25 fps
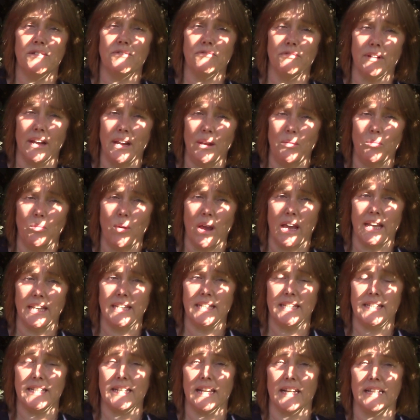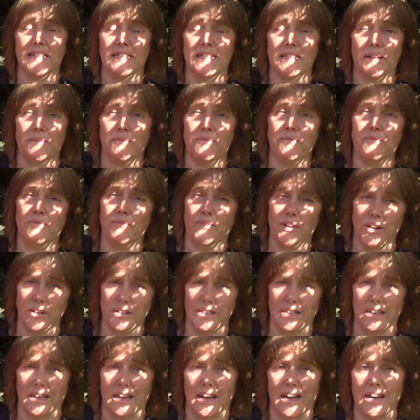green waste and some
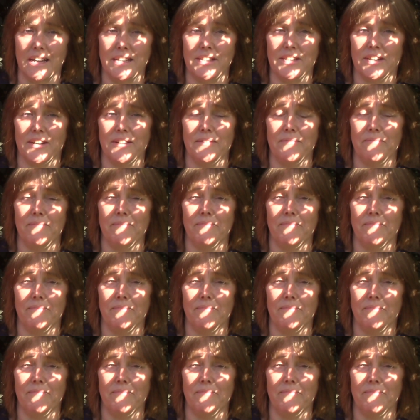fertiliser.